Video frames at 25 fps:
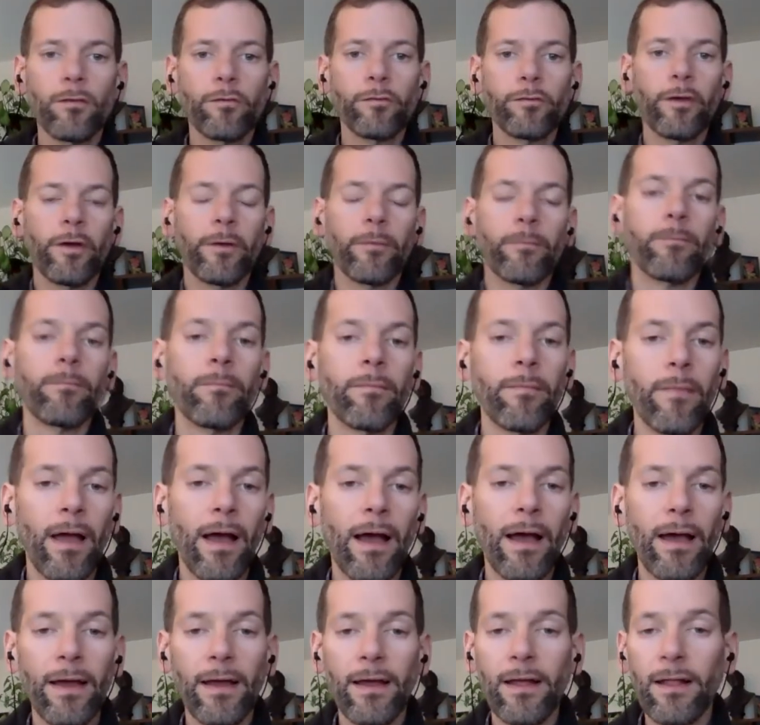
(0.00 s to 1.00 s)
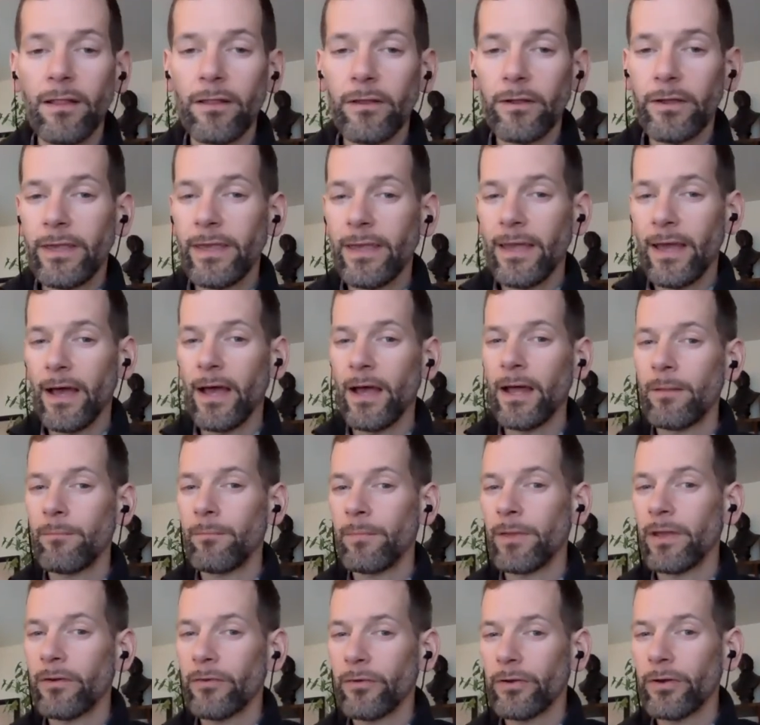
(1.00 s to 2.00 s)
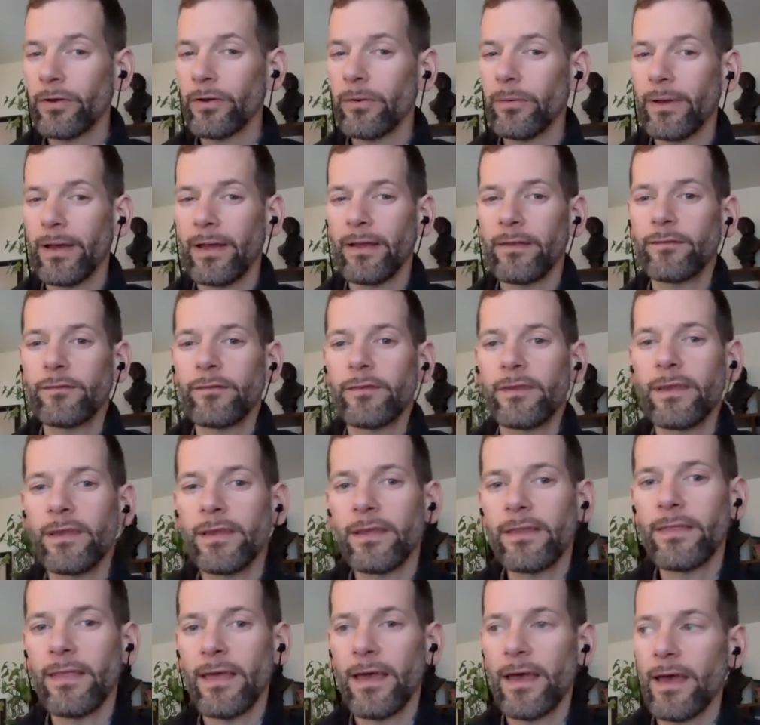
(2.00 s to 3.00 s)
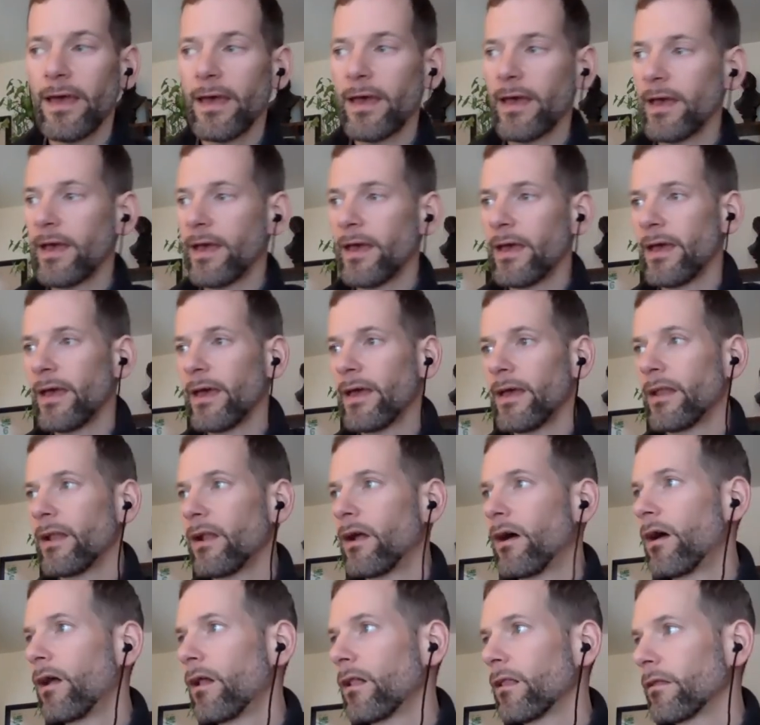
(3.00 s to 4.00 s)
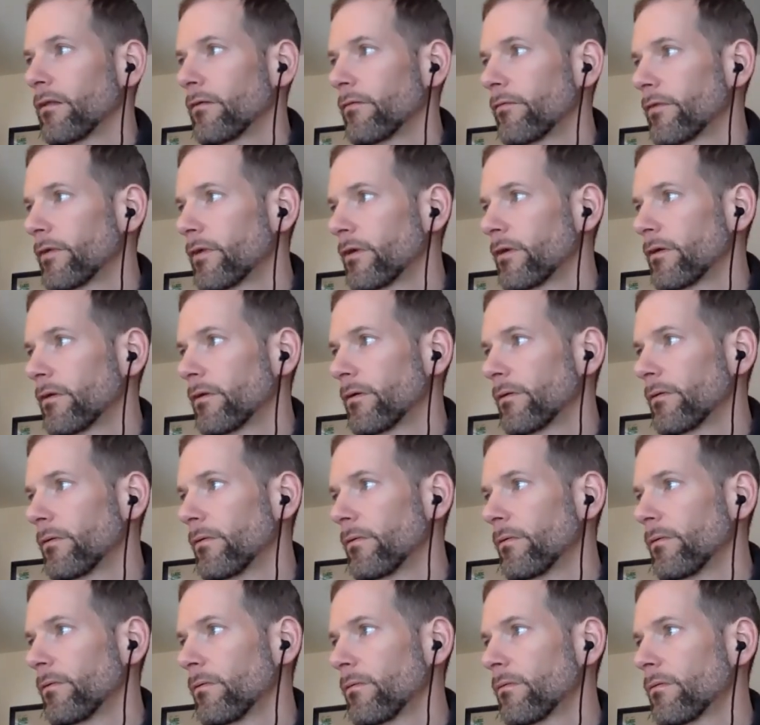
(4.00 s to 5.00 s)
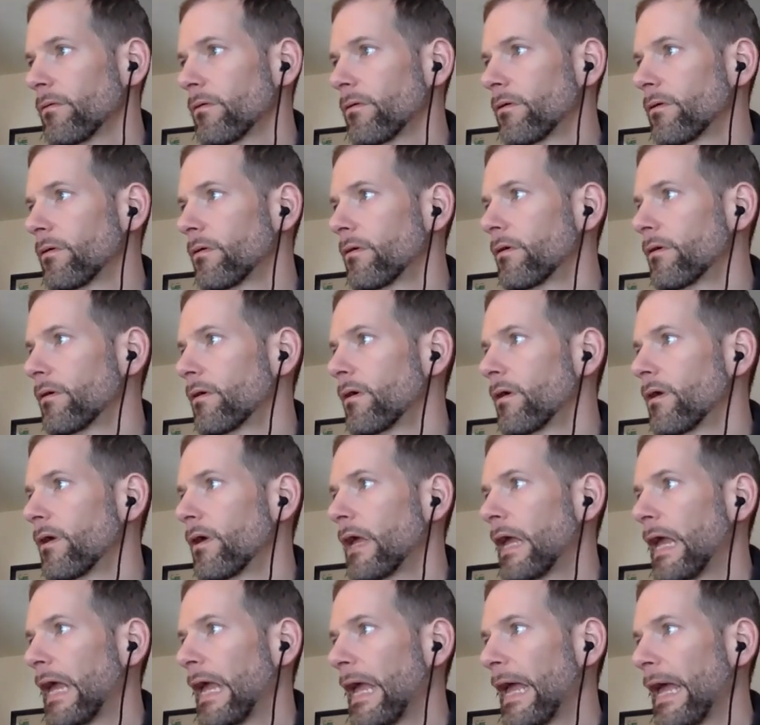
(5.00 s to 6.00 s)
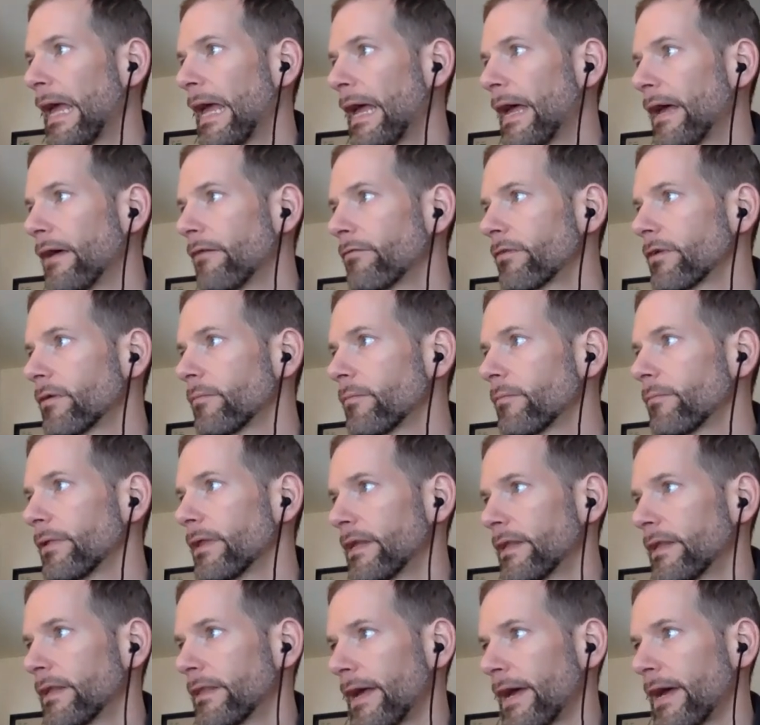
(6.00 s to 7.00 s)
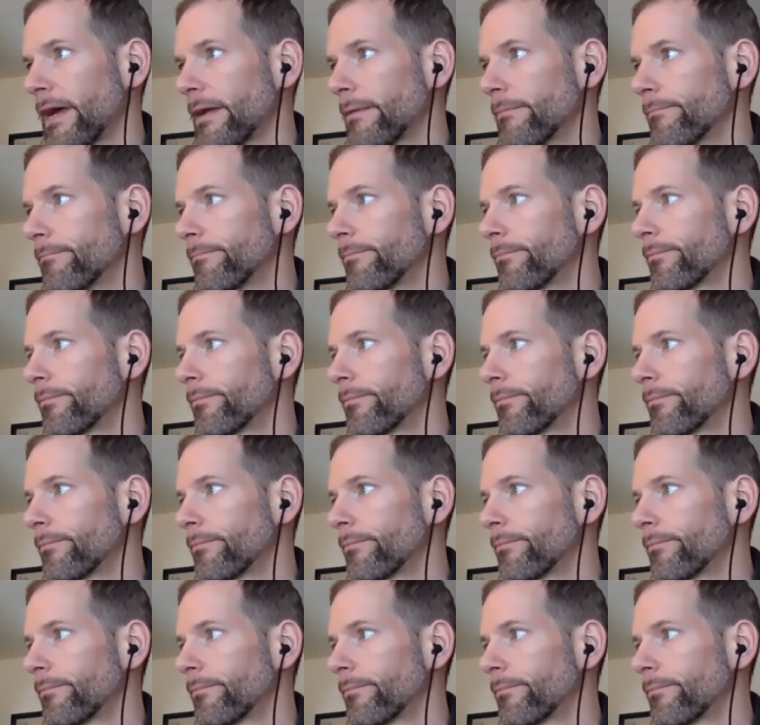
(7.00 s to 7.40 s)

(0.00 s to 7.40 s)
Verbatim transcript: So uh, looking on Miro, I see that all of you have completed that.